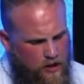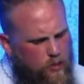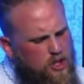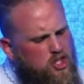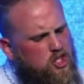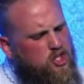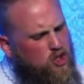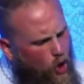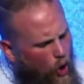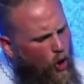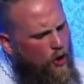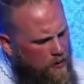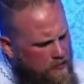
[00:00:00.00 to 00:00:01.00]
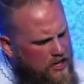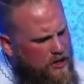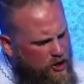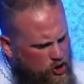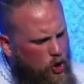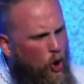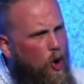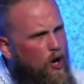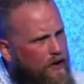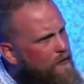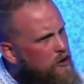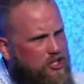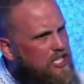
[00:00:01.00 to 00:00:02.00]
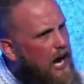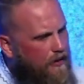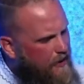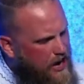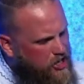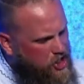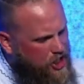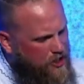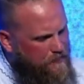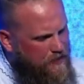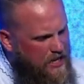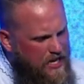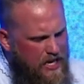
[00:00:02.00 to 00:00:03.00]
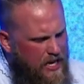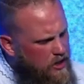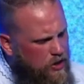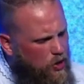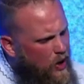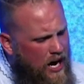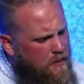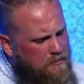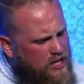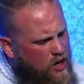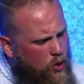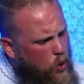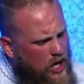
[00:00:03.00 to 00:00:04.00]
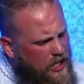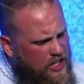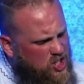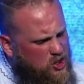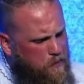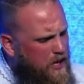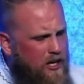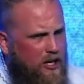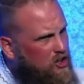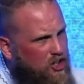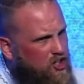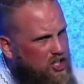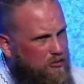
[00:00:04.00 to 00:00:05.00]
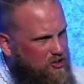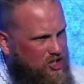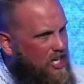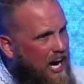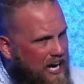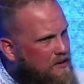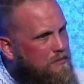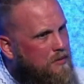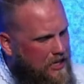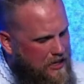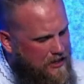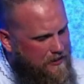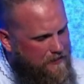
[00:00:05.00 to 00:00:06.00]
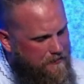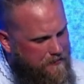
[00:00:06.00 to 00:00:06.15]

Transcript: Restore to me the joy of your salvation and grant me a willing spirit to sustain me.